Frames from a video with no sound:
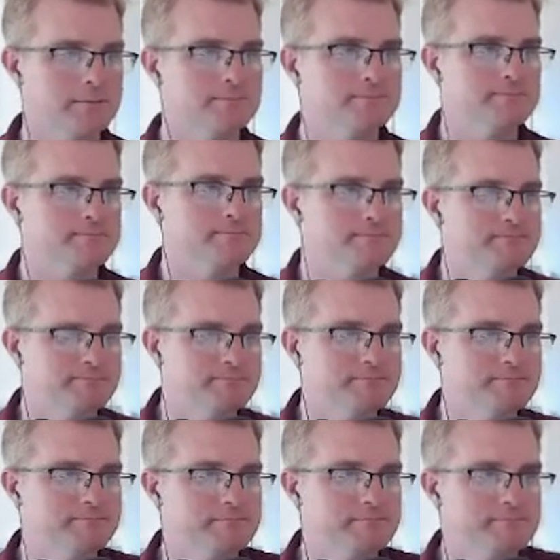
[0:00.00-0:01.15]

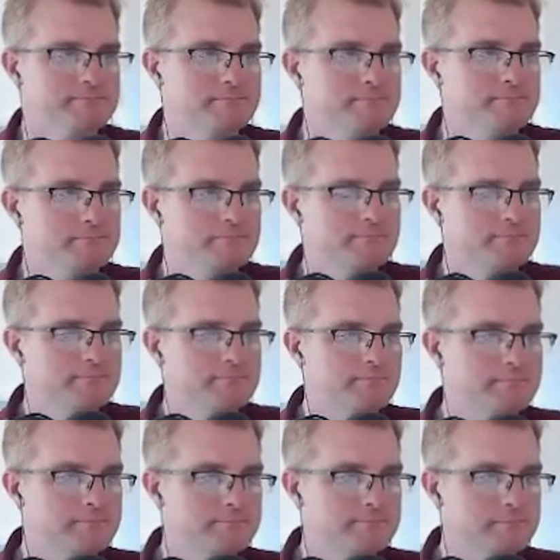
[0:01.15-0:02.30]

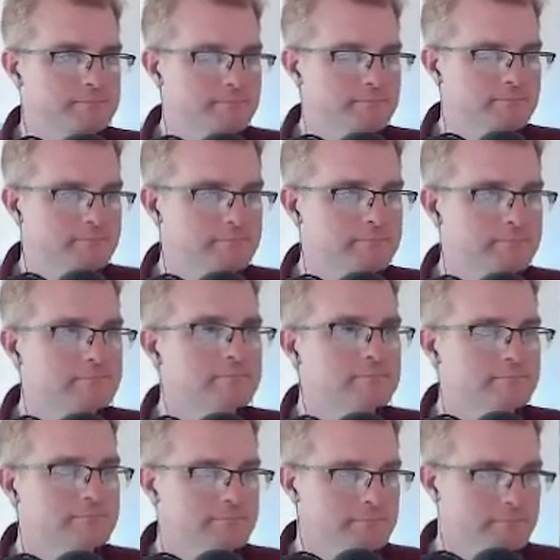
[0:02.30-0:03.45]

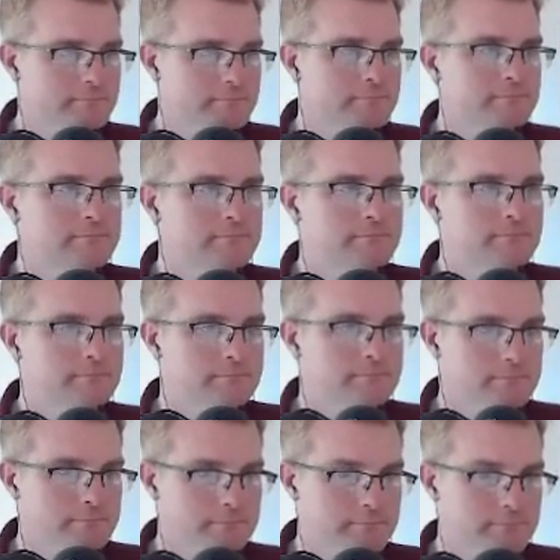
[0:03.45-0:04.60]
(not speaking)